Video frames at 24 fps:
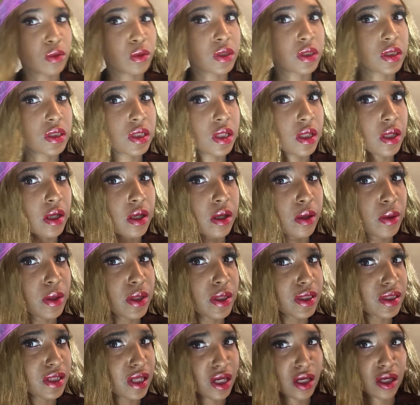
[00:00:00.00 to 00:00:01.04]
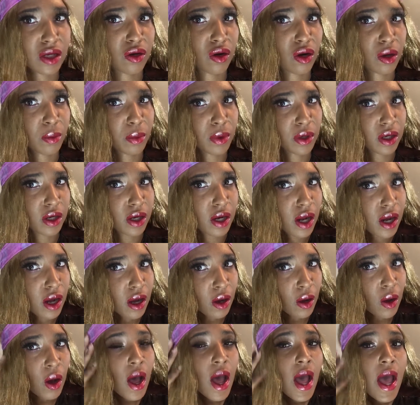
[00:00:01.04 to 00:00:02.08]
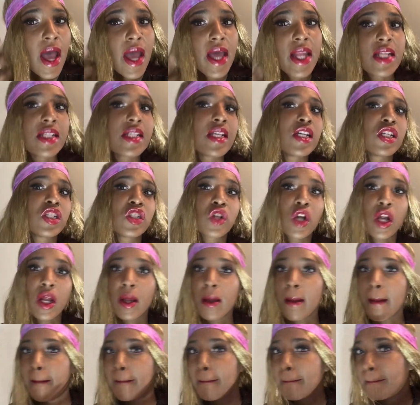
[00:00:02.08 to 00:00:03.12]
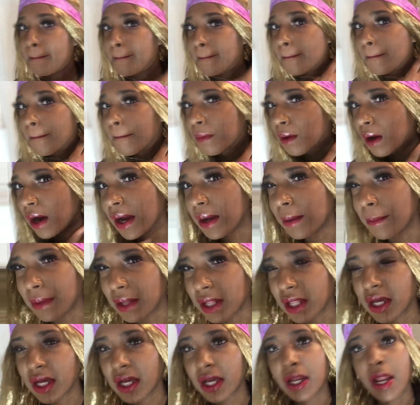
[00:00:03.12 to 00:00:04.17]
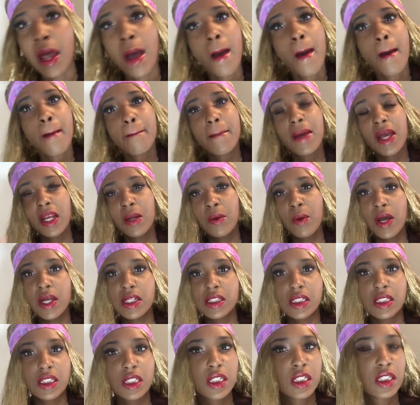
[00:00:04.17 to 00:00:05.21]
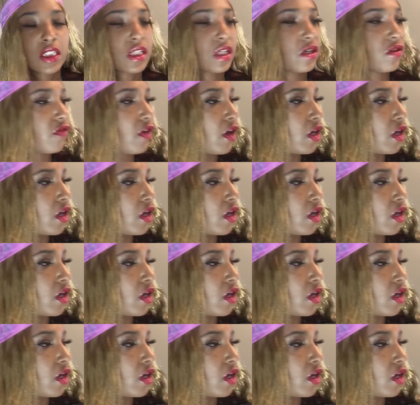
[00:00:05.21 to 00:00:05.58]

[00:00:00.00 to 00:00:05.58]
you could tell, it's not a dark brown at all. It is a straight bright blonde. But anyways, let's get into the